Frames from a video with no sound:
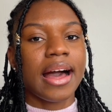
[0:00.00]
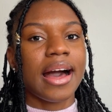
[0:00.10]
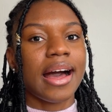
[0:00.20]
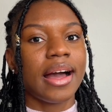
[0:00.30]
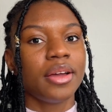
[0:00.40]

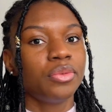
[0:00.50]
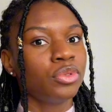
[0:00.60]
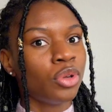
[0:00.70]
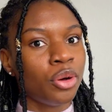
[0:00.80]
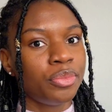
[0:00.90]
I will
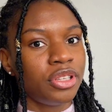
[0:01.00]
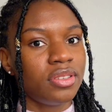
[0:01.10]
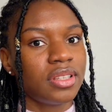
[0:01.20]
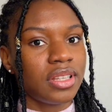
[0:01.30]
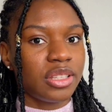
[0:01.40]
not be
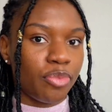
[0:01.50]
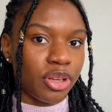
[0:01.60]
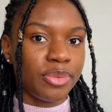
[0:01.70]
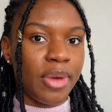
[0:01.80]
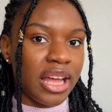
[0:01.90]
using this
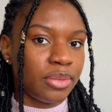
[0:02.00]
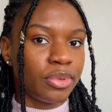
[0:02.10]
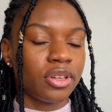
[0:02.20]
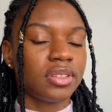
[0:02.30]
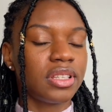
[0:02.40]
bus pass
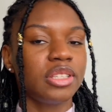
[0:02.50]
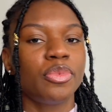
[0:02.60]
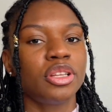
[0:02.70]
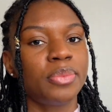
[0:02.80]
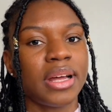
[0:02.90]
because this
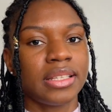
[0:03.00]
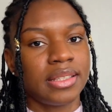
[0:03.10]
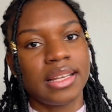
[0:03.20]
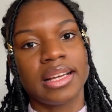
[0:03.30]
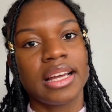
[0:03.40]
bus pass is
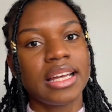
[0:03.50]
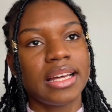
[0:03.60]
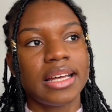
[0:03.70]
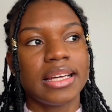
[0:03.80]
like a